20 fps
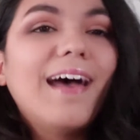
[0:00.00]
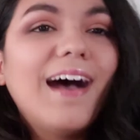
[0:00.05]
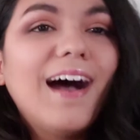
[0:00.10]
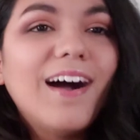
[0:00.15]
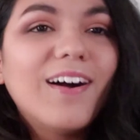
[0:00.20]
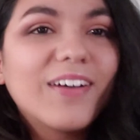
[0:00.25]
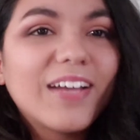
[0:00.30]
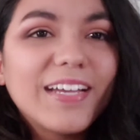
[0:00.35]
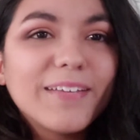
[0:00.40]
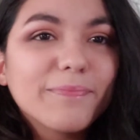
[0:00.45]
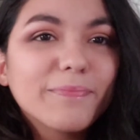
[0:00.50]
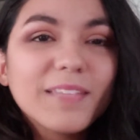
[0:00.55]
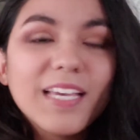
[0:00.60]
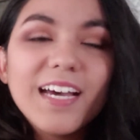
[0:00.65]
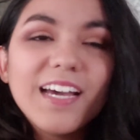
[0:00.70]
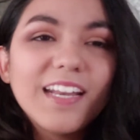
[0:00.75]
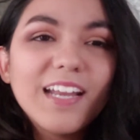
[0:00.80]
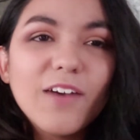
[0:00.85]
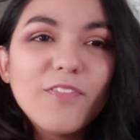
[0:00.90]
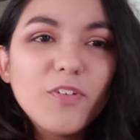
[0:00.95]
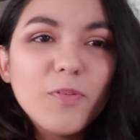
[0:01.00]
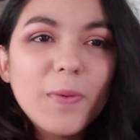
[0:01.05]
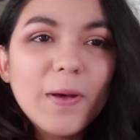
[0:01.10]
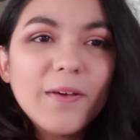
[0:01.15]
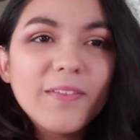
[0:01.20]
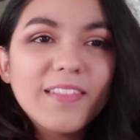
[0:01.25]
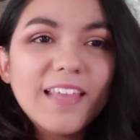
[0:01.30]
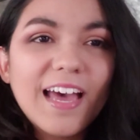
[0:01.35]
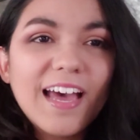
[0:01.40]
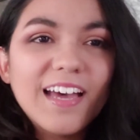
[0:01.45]
Okay, enough
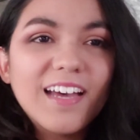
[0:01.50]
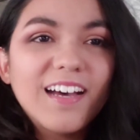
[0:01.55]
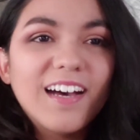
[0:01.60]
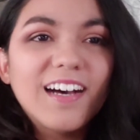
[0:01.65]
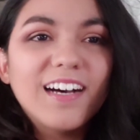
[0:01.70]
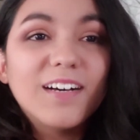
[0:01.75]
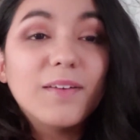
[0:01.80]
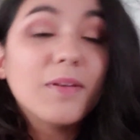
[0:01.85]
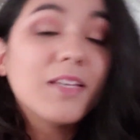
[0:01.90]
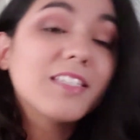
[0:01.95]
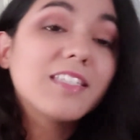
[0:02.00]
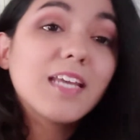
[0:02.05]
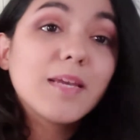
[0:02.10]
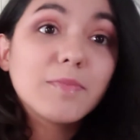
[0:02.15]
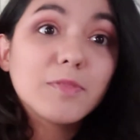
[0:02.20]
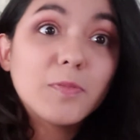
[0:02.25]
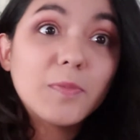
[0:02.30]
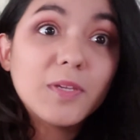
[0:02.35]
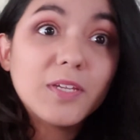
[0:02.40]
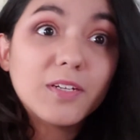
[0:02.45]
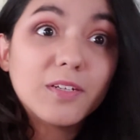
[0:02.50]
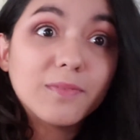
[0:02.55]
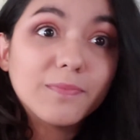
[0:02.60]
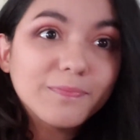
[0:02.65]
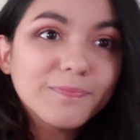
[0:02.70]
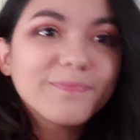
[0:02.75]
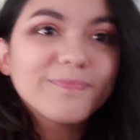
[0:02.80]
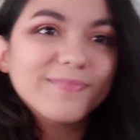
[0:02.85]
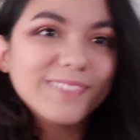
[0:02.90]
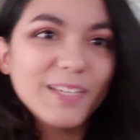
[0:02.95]
about that. His name's Peter,
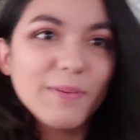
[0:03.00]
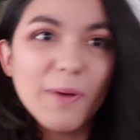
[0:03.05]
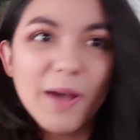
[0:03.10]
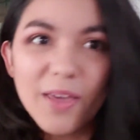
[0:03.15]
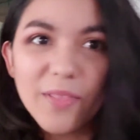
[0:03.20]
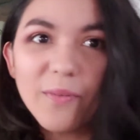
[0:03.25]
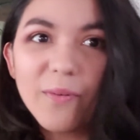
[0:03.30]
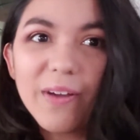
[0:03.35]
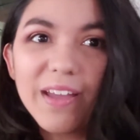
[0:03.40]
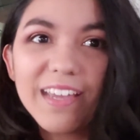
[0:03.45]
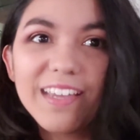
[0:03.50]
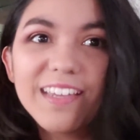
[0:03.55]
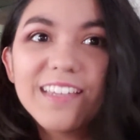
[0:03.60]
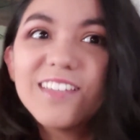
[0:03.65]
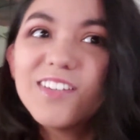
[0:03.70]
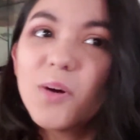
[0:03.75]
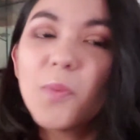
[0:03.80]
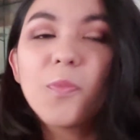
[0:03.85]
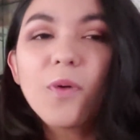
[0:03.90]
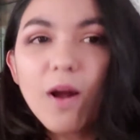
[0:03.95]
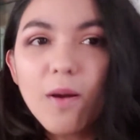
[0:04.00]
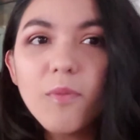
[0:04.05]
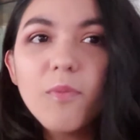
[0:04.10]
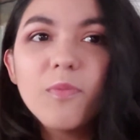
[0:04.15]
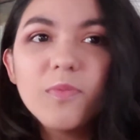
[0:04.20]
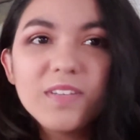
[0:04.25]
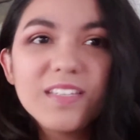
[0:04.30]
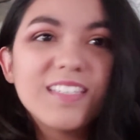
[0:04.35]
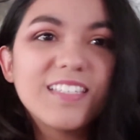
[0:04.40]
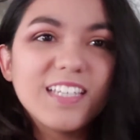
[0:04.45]
by the way. You'll
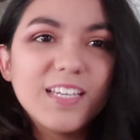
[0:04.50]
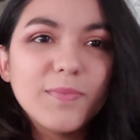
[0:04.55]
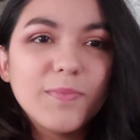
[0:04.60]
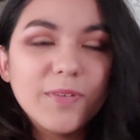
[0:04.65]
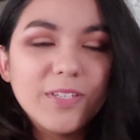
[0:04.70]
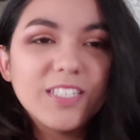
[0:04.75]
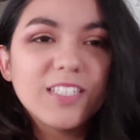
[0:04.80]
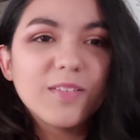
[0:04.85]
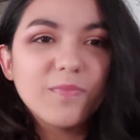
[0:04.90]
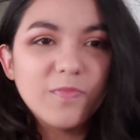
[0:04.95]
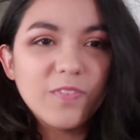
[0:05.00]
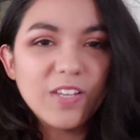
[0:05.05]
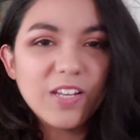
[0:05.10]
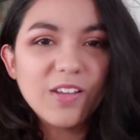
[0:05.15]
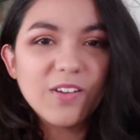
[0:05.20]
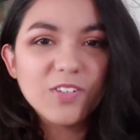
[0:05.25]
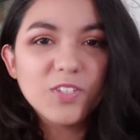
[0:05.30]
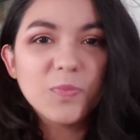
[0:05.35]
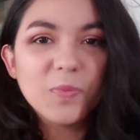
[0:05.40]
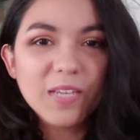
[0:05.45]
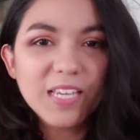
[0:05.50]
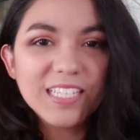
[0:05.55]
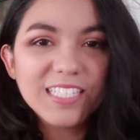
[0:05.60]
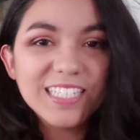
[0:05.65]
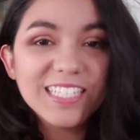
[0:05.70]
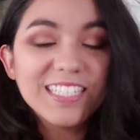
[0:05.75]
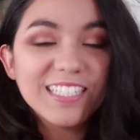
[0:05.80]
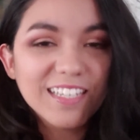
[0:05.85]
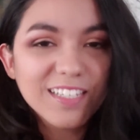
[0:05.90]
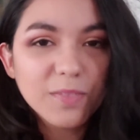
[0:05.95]
probably see him in some videos because
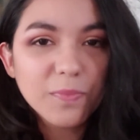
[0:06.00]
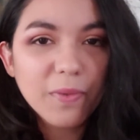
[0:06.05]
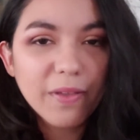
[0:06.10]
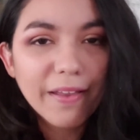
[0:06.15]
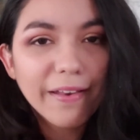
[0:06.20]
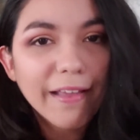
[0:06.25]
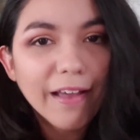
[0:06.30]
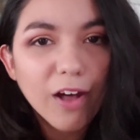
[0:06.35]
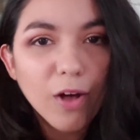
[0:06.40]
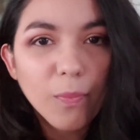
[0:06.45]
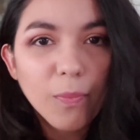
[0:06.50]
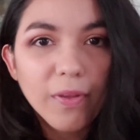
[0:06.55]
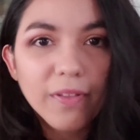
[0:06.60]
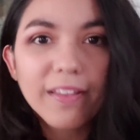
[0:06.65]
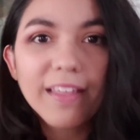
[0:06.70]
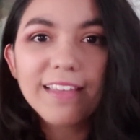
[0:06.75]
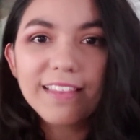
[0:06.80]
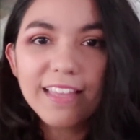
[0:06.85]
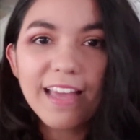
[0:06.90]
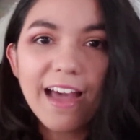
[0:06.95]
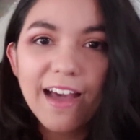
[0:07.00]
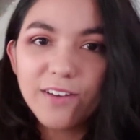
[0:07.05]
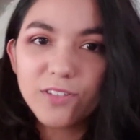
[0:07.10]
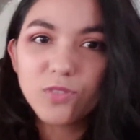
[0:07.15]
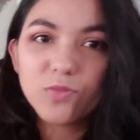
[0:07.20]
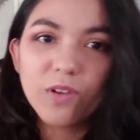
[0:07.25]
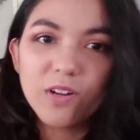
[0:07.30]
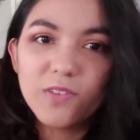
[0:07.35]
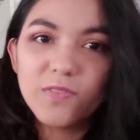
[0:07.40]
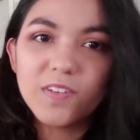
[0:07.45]
he does plan to help on like the
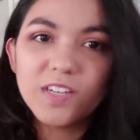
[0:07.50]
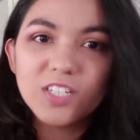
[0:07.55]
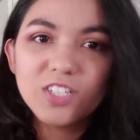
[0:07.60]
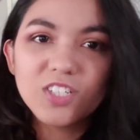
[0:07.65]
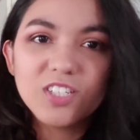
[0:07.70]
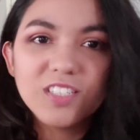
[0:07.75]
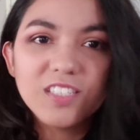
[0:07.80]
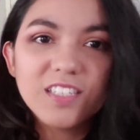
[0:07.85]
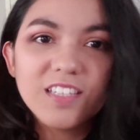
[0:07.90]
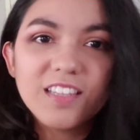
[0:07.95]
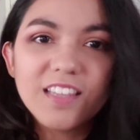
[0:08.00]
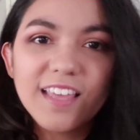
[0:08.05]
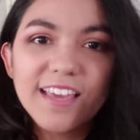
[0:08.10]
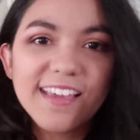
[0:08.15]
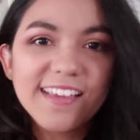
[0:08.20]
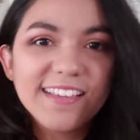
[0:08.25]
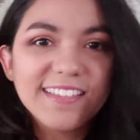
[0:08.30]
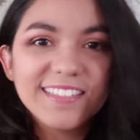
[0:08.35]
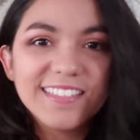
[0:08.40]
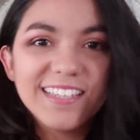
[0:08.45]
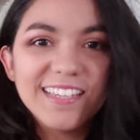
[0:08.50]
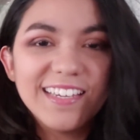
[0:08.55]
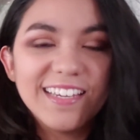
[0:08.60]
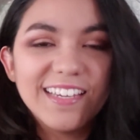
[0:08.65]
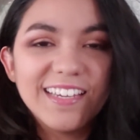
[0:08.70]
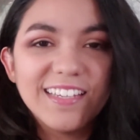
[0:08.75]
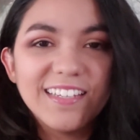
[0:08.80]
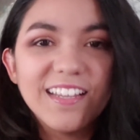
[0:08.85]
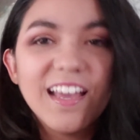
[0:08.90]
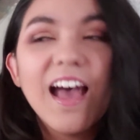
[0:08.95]
house renovations and things,
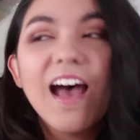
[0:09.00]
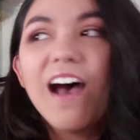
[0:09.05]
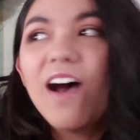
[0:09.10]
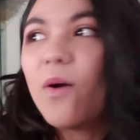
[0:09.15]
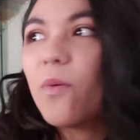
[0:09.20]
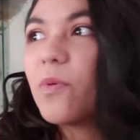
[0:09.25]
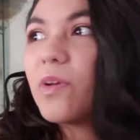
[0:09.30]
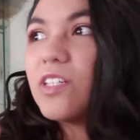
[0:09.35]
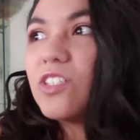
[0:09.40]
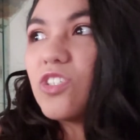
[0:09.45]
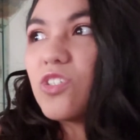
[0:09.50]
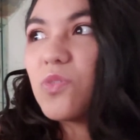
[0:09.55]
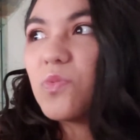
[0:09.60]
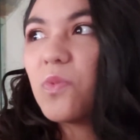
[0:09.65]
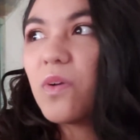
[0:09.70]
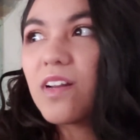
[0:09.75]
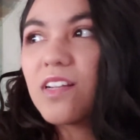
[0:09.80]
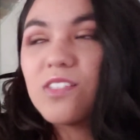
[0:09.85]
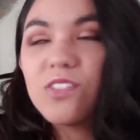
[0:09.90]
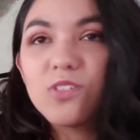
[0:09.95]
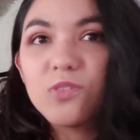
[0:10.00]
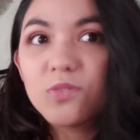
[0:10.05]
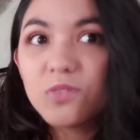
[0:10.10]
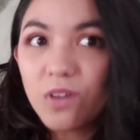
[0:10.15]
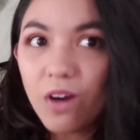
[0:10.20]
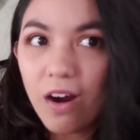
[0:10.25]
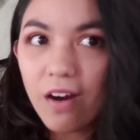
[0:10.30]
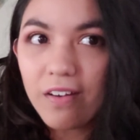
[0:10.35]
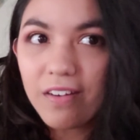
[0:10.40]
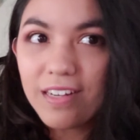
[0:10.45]
and we do want to do
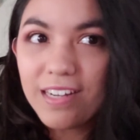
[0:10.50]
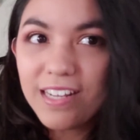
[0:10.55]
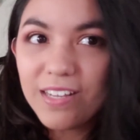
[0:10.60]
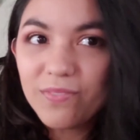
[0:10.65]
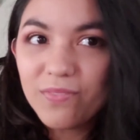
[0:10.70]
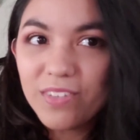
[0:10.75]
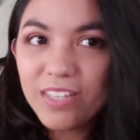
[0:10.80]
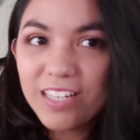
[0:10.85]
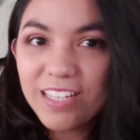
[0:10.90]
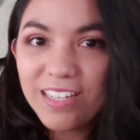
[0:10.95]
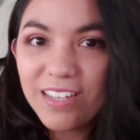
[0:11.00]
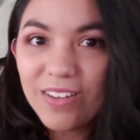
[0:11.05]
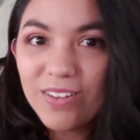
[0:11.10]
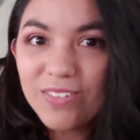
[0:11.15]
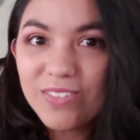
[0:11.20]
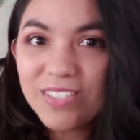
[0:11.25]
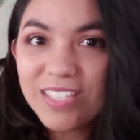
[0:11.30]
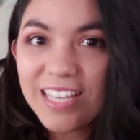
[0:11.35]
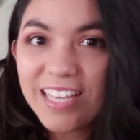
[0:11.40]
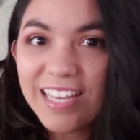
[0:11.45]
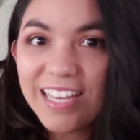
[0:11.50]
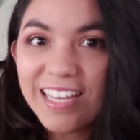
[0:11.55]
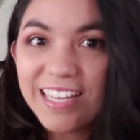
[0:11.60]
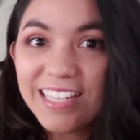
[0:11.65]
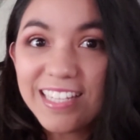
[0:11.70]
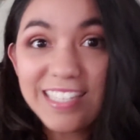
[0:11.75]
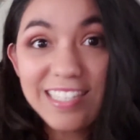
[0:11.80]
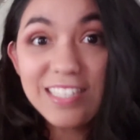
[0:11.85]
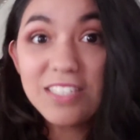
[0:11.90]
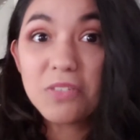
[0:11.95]
gardening videos, and
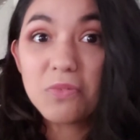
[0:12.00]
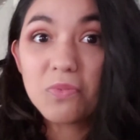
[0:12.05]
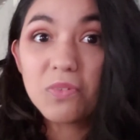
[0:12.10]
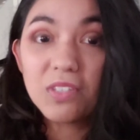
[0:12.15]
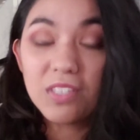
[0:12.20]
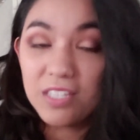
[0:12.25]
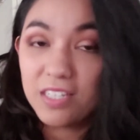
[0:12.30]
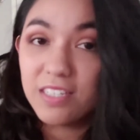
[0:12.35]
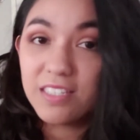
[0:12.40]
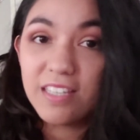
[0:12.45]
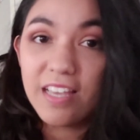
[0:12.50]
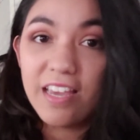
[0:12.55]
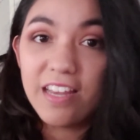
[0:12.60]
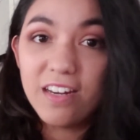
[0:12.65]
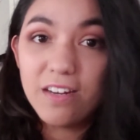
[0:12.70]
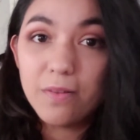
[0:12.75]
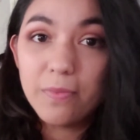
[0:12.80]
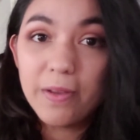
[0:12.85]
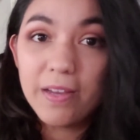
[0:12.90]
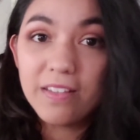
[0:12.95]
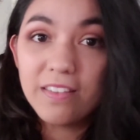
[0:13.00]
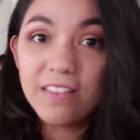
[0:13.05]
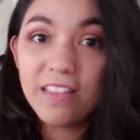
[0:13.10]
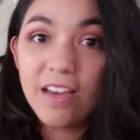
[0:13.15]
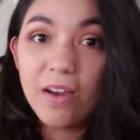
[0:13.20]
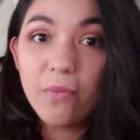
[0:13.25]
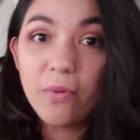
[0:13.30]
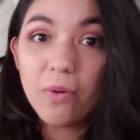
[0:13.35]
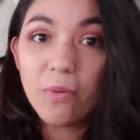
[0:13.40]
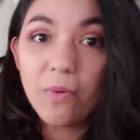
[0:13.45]
he's really excited about
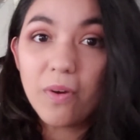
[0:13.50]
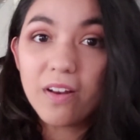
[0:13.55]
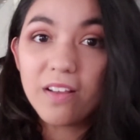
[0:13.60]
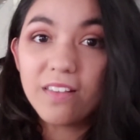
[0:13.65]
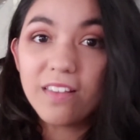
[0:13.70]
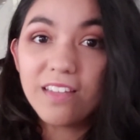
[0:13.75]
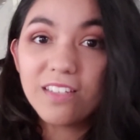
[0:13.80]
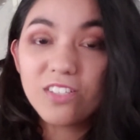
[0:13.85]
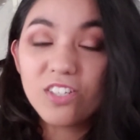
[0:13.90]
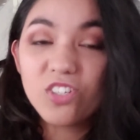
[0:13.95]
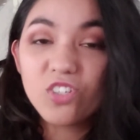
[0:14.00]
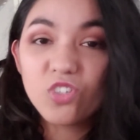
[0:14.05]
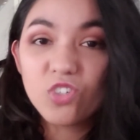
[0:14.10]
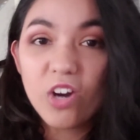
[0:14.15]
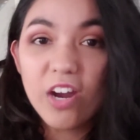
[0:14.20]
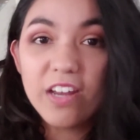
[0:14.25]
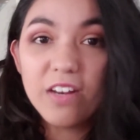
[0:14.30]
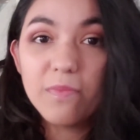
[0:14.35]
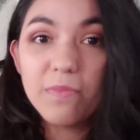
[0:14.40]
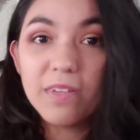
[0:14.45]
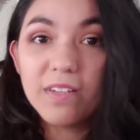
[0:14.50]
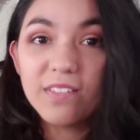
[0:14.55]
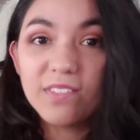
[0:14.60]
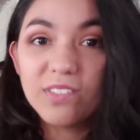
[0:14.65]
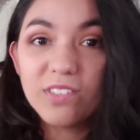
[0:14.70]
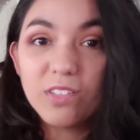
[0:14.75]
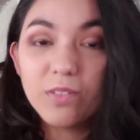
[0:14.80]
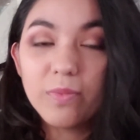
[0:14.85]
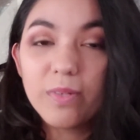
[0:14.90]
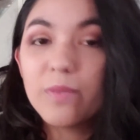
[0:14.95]
that. We want to like just try to be a
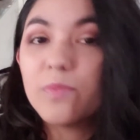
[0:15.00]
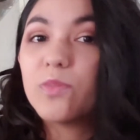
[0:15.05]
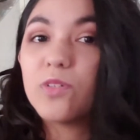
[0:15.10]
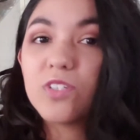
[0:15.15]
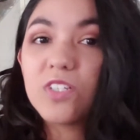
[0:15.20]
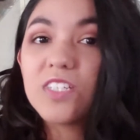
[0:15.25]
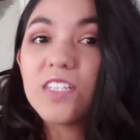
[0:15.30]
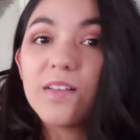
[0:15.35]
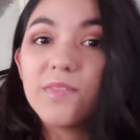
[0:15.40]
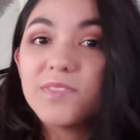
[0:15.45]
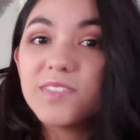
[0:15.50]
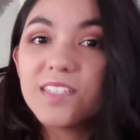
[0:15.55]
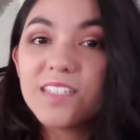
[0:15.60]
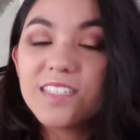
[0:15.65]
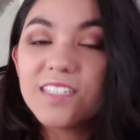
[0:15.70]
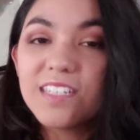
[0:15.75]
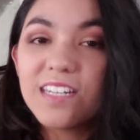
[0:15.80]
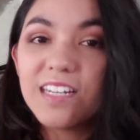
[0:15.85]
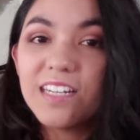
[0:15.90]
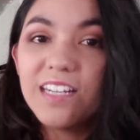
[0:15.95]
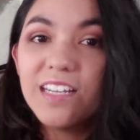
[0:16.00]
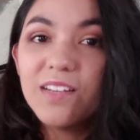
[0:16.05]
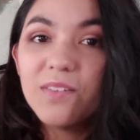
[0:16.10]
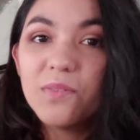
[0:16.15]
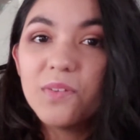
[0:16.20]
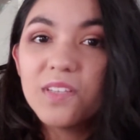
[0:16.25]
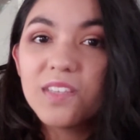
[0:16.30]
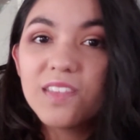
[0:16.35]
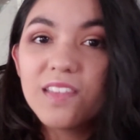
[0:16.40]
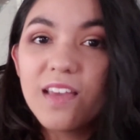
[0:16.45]
little bit more self-sustaining
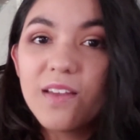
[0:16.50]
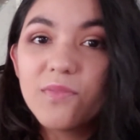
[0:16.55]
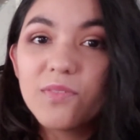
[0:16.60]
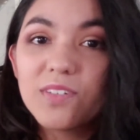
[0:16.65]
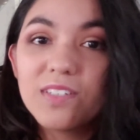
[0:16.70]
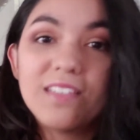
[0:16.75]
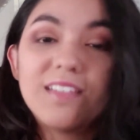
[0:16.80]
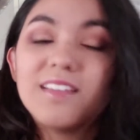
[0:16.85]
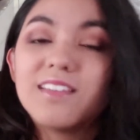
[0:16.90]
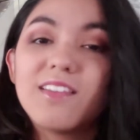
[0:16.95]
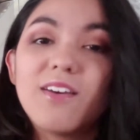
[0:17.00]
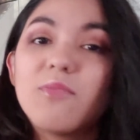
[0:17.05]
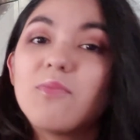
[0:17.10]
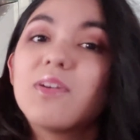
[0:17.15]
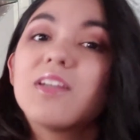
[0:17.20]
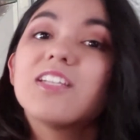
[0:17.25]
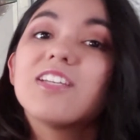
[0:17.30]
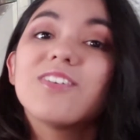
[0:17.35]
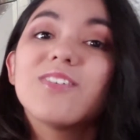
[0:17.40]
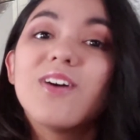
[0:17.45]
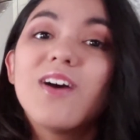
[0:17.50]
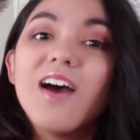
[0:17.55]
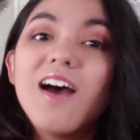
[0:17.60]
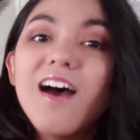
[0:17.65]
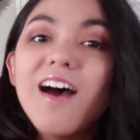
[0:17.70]
with everything that we do,